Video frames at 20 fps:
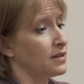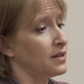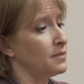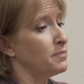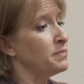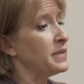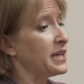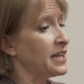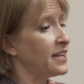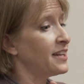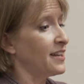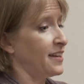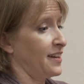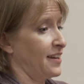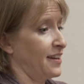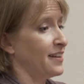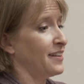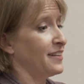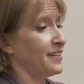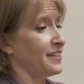
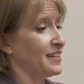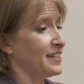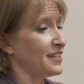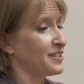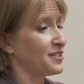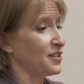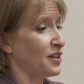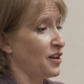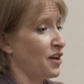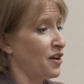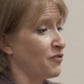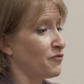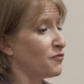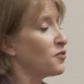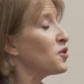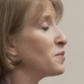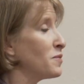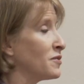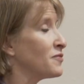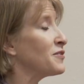media is a
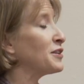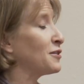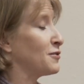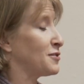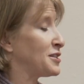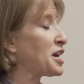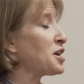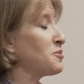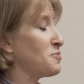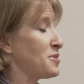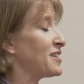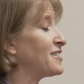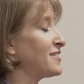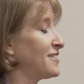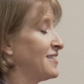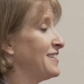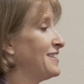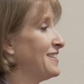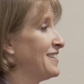form of entertainment.